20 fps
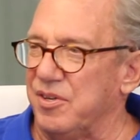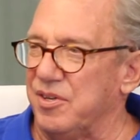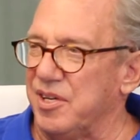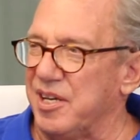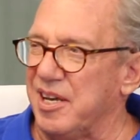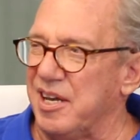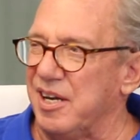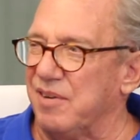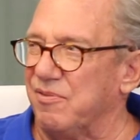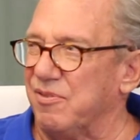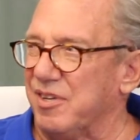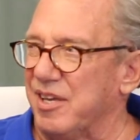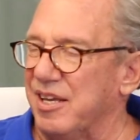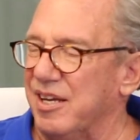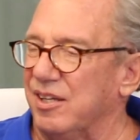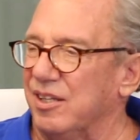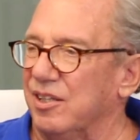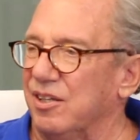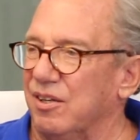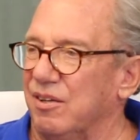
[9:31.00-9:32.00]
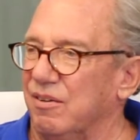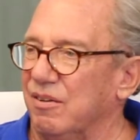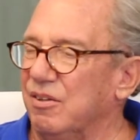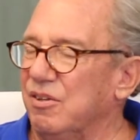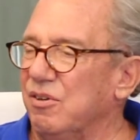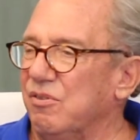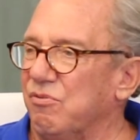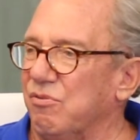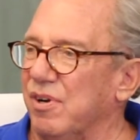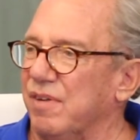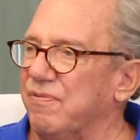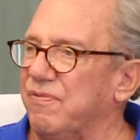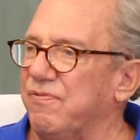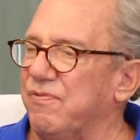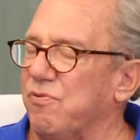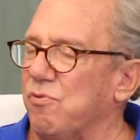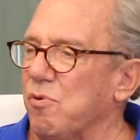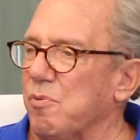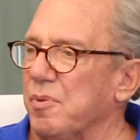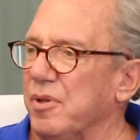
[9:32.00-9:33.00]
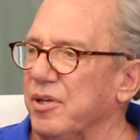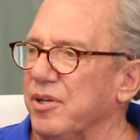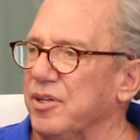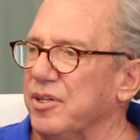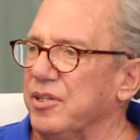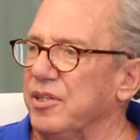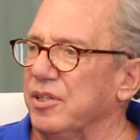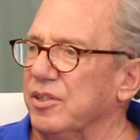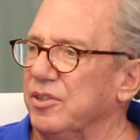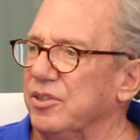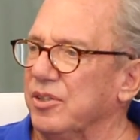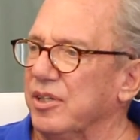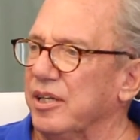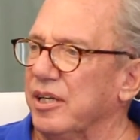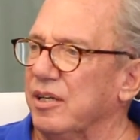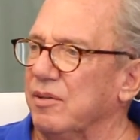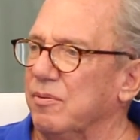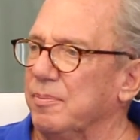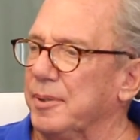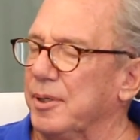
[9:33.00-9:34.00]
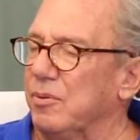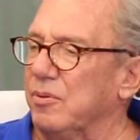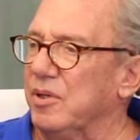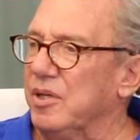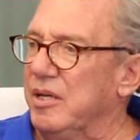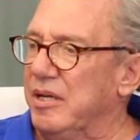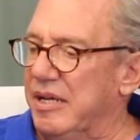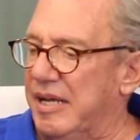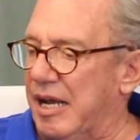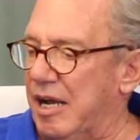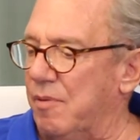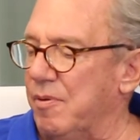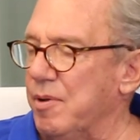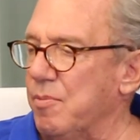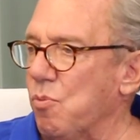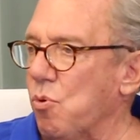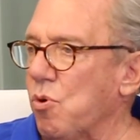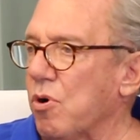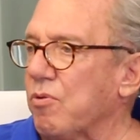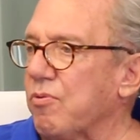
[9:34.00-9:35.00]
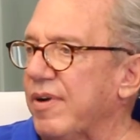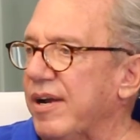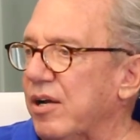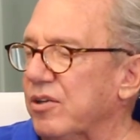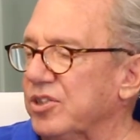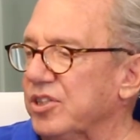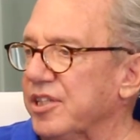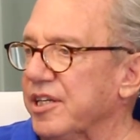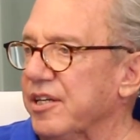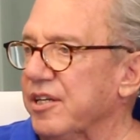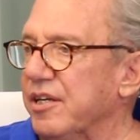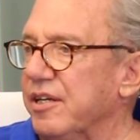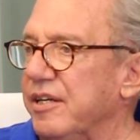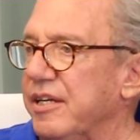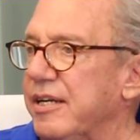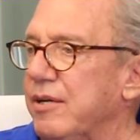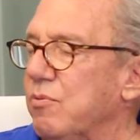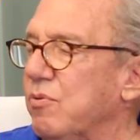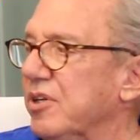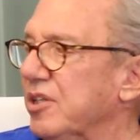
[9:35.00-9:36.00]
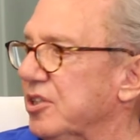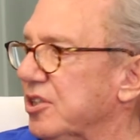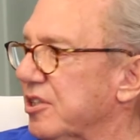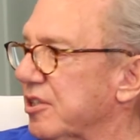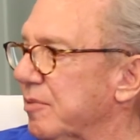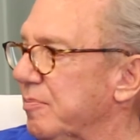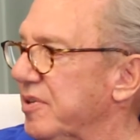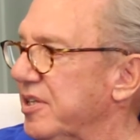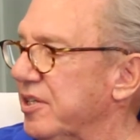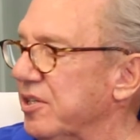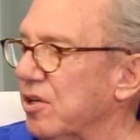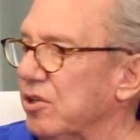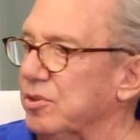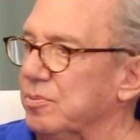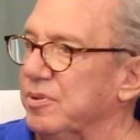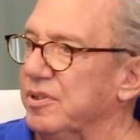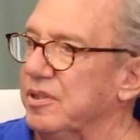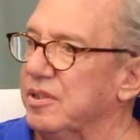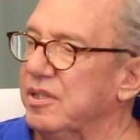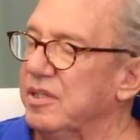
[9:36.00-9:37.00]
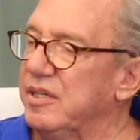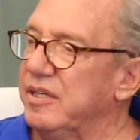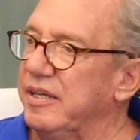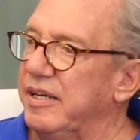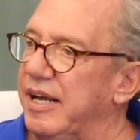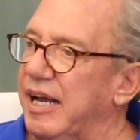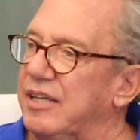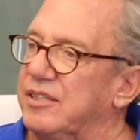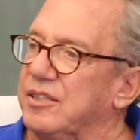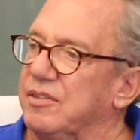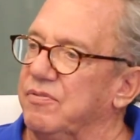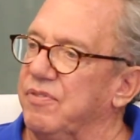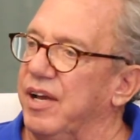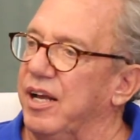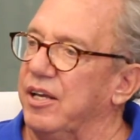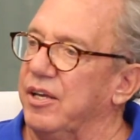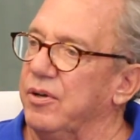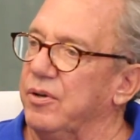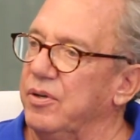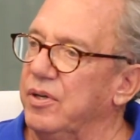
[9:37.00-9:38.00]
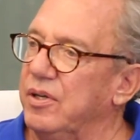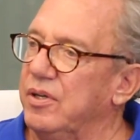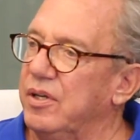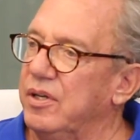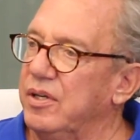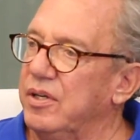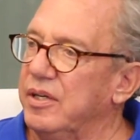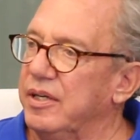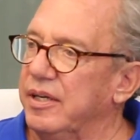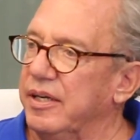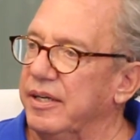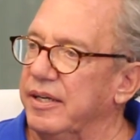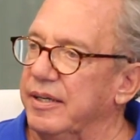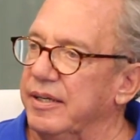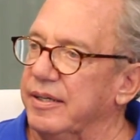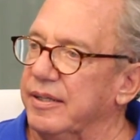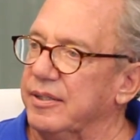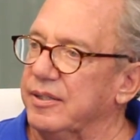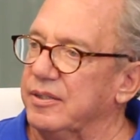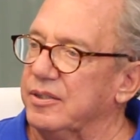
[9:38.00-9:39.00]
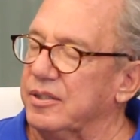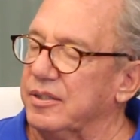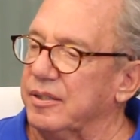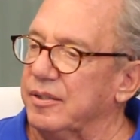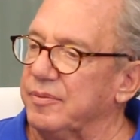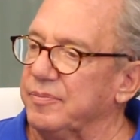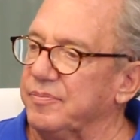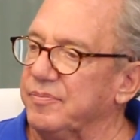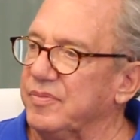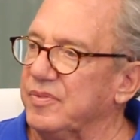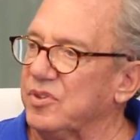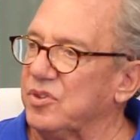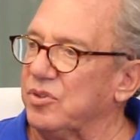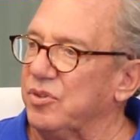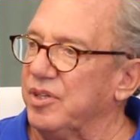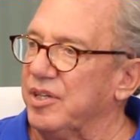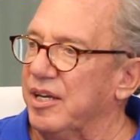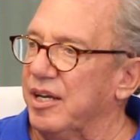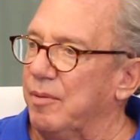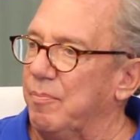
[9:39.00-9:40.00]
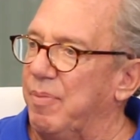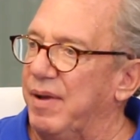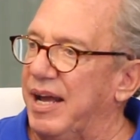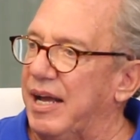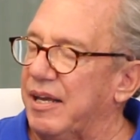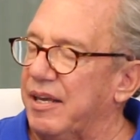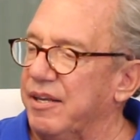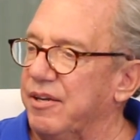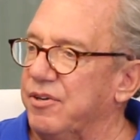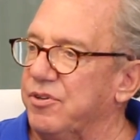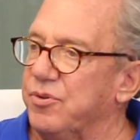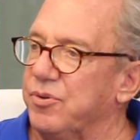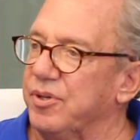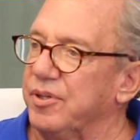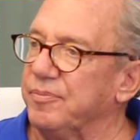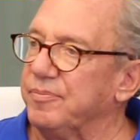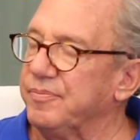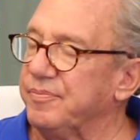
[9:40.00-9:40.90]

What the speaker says: kind of get a little rough formula in your head about how many more rounds they're going to need, what is going to be the ultimate exit value, and so you kind of back into it.